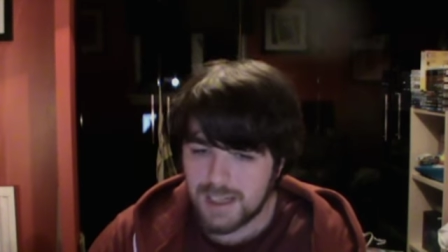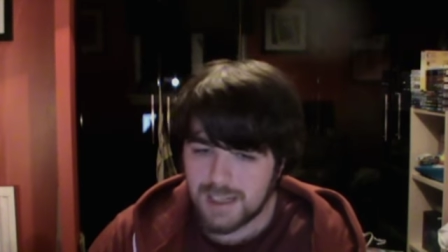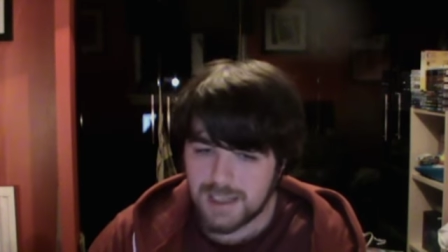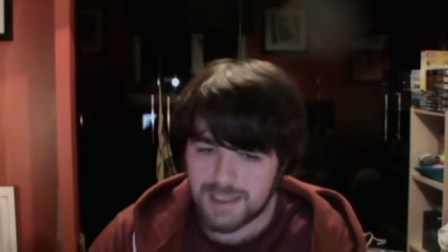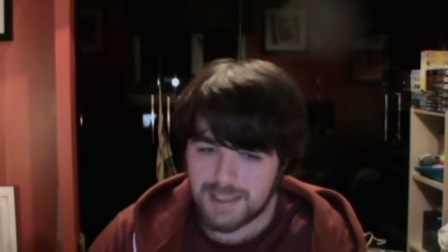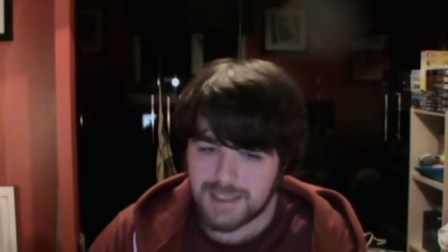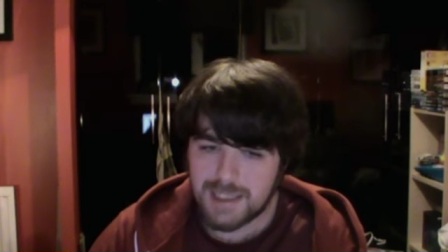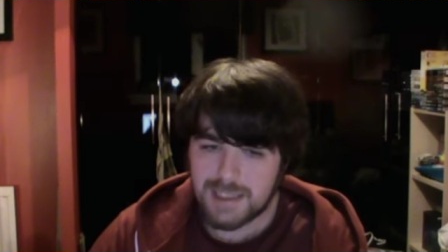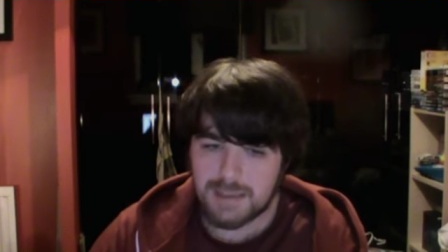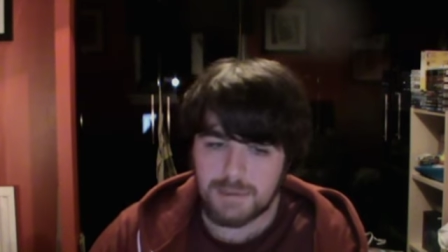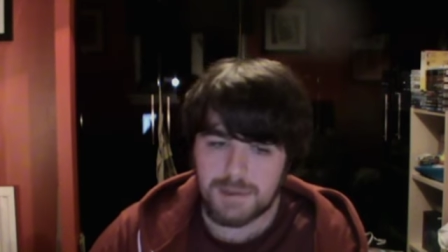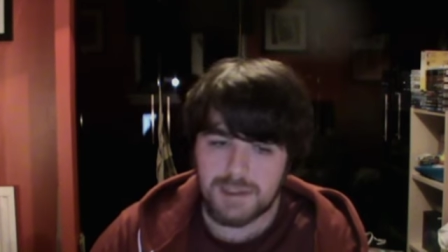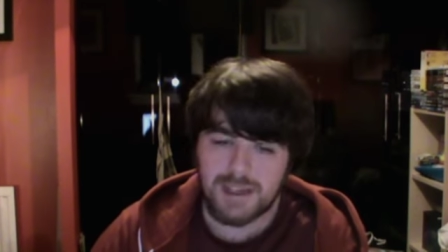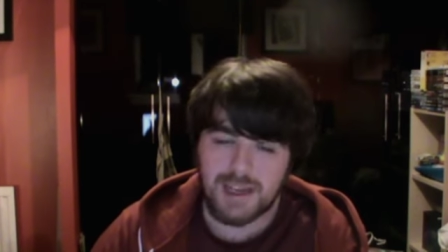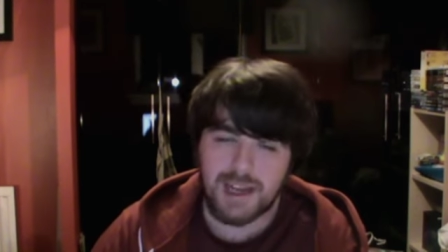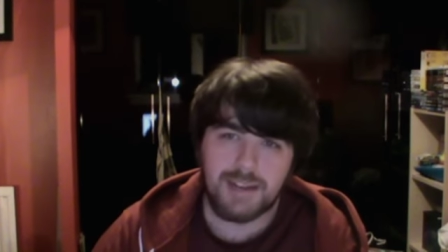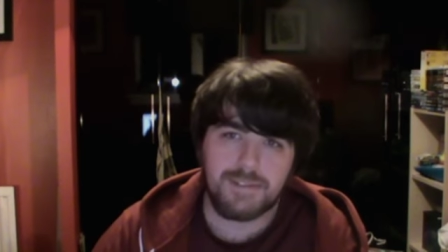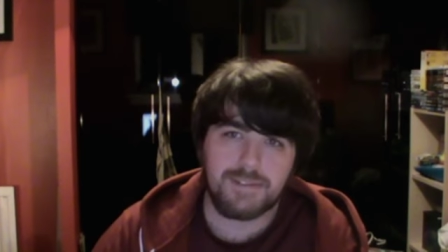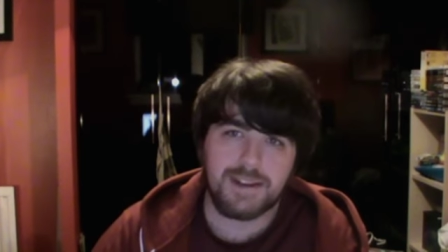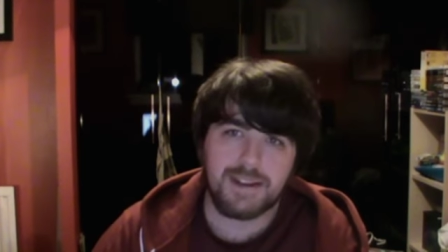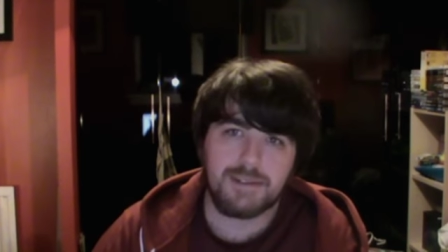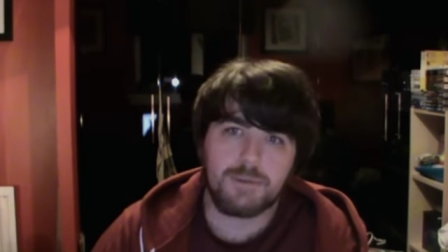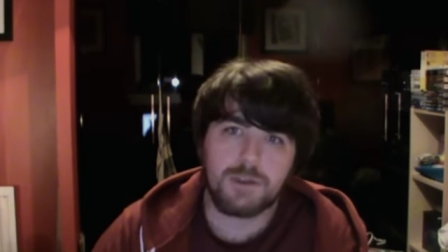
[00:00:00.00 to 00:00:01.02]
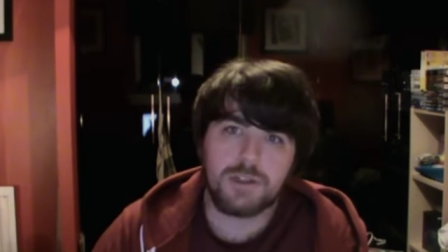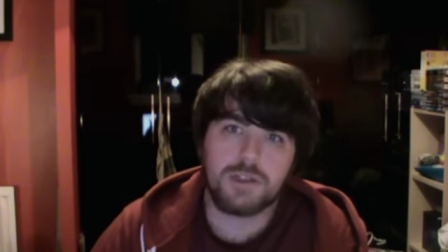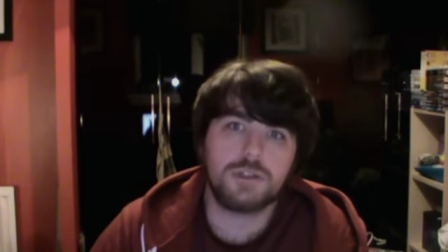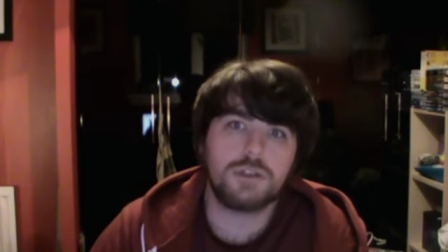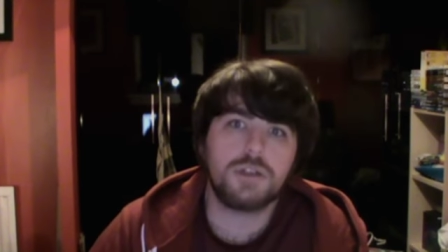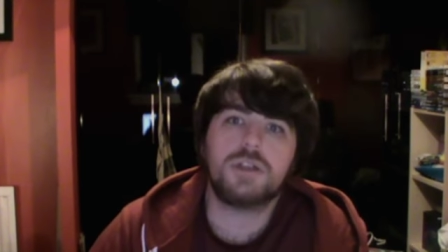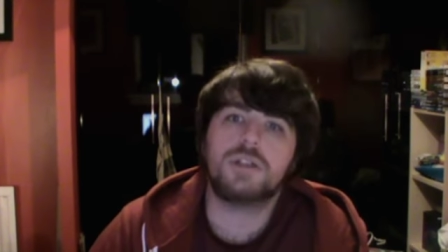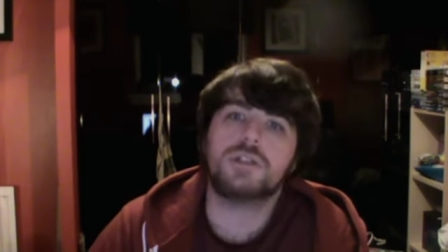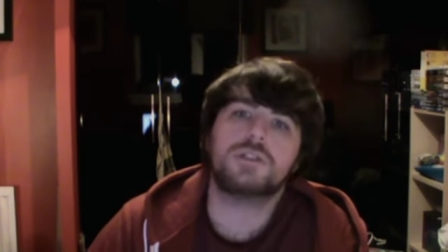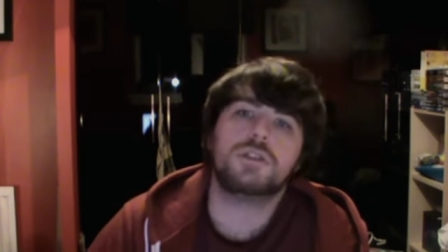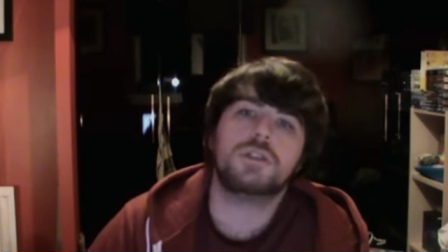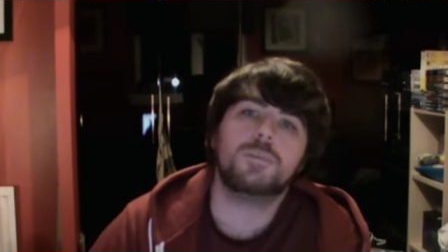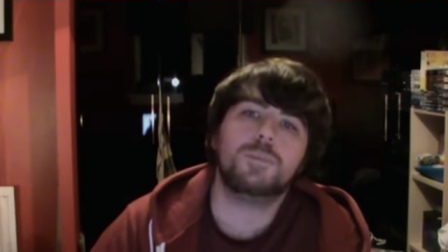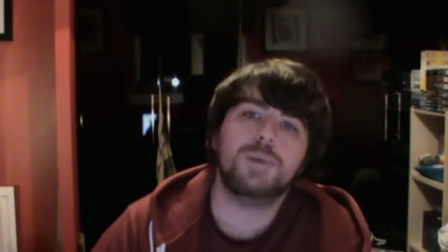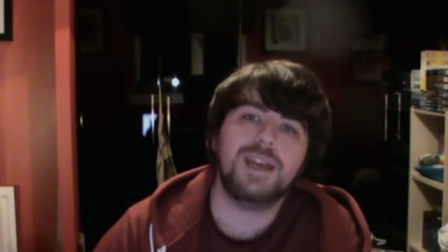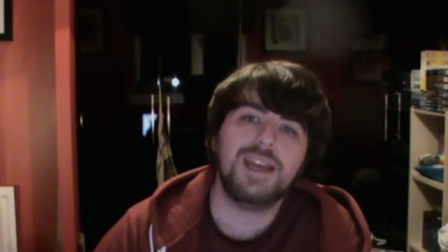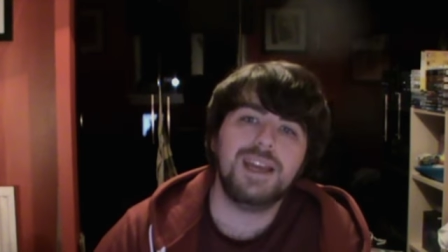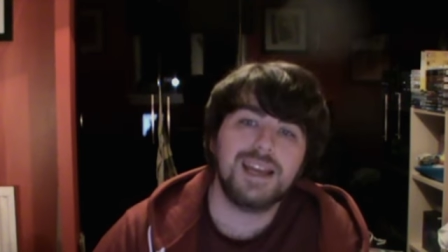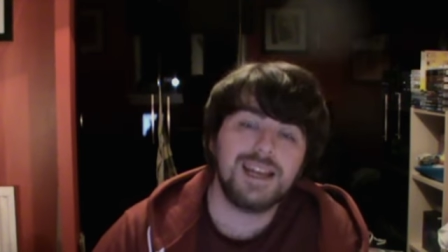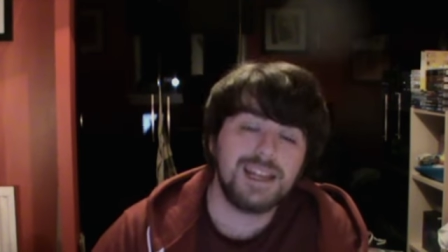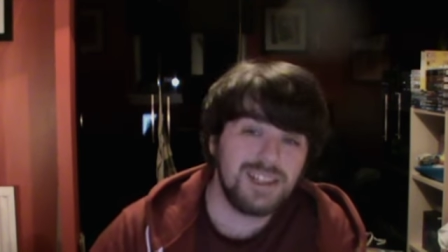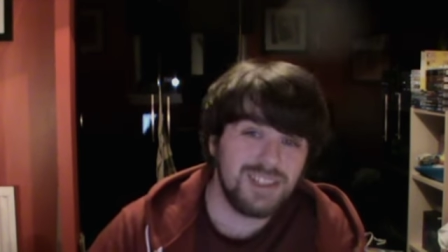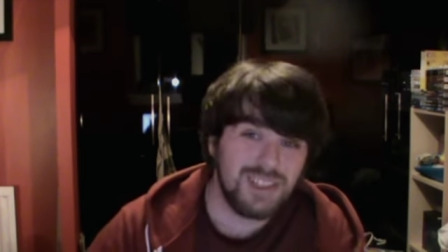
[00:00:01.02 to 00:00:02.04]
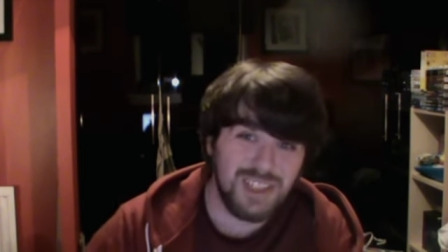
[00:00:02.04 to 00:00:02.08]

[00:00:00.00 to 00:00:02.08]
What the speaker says: because that's what I think one shot should be.